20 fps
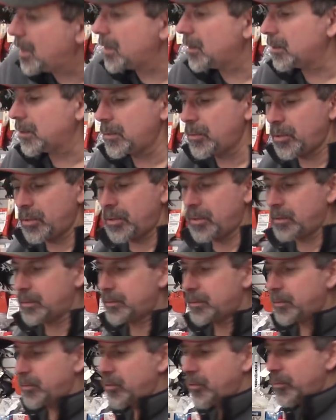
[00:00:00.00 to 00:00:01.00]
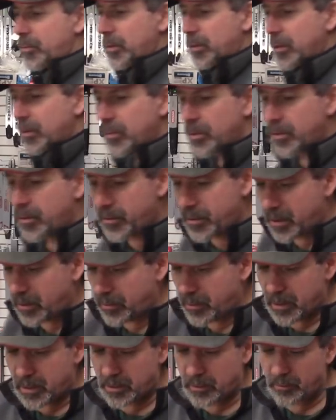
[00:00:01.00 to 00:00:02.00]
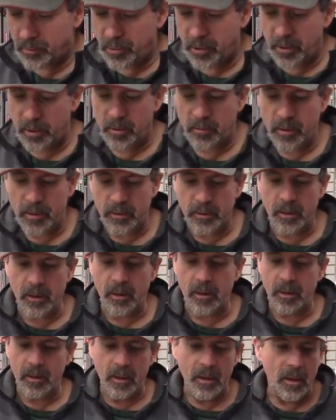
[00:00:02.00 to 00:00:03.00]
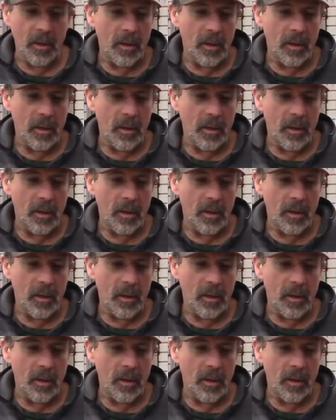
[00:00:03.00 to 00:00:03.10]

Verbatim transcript: the limiter, the movement limiter thing is pretty good right there.